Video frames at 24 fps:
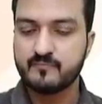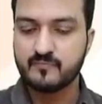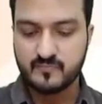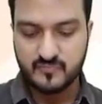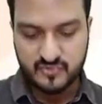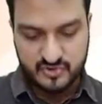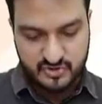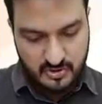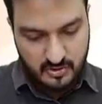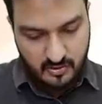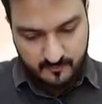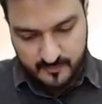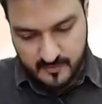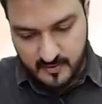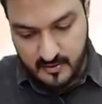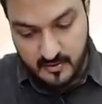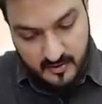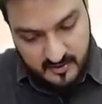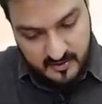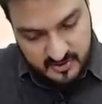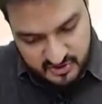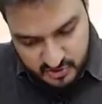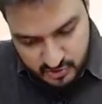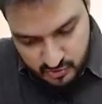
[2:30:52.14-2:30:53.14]
Chalo,
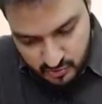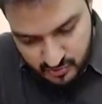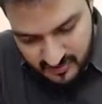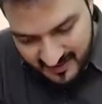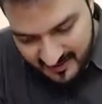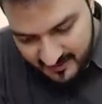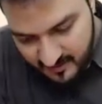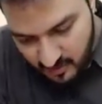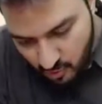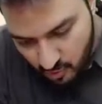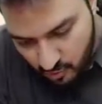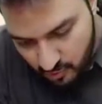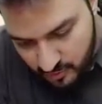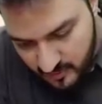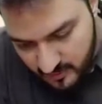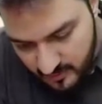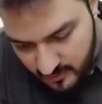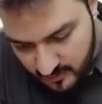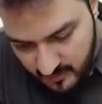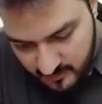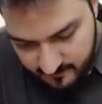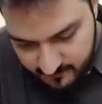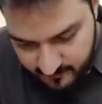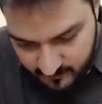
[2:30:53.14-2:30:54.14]
let us do that
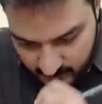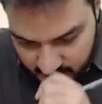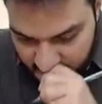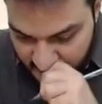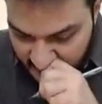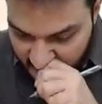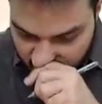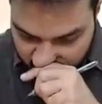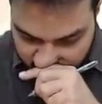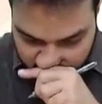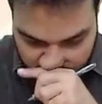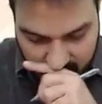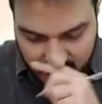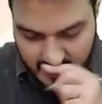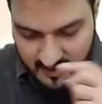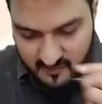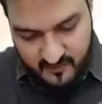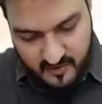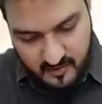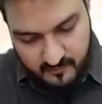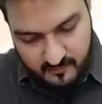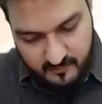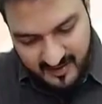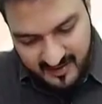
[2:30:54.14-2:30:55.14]
orally. Then if you need,
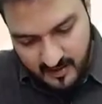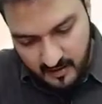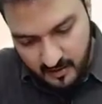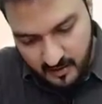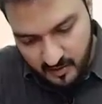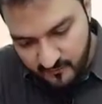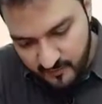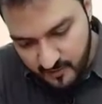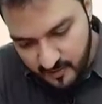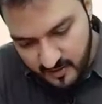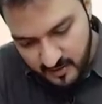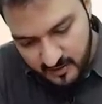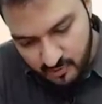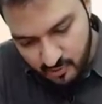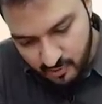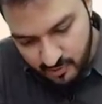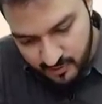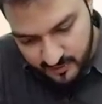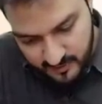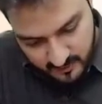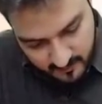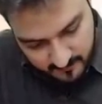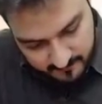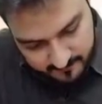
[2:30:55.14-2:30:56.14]
we'll make a working note
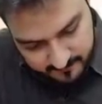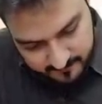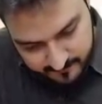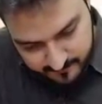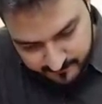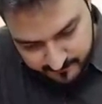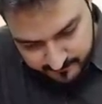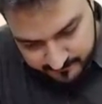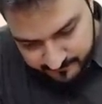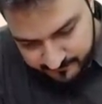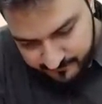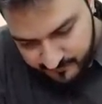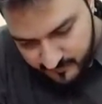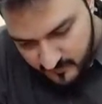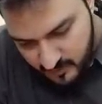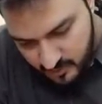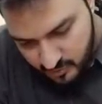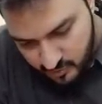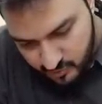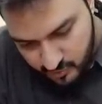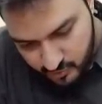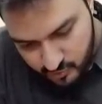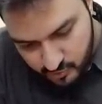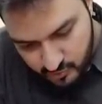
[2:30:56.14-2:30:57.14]
here.
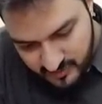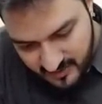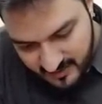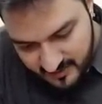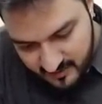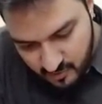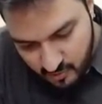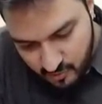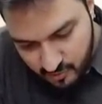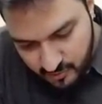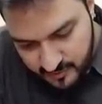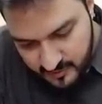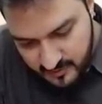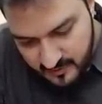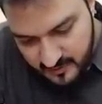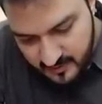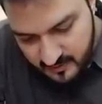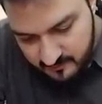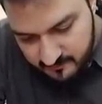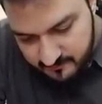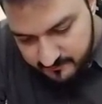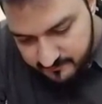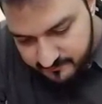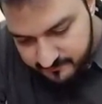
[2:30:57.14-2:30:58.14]
To do that
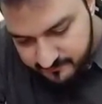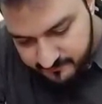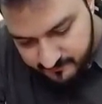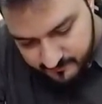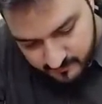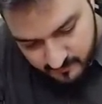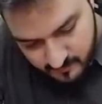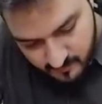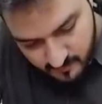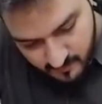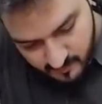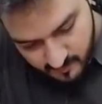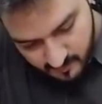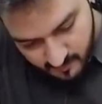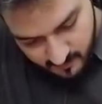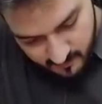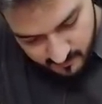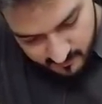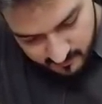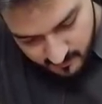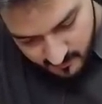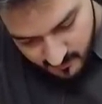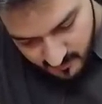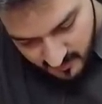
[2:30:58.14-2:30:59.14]
orally,
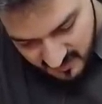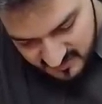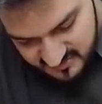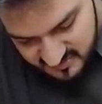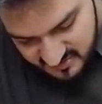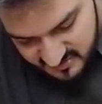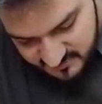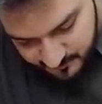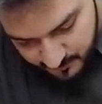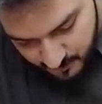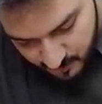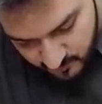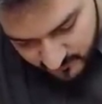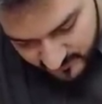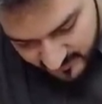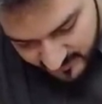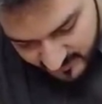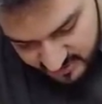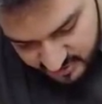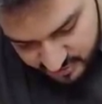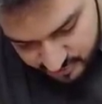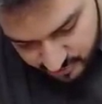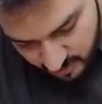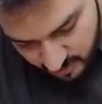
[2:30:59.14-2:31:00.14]
I'll just put one extra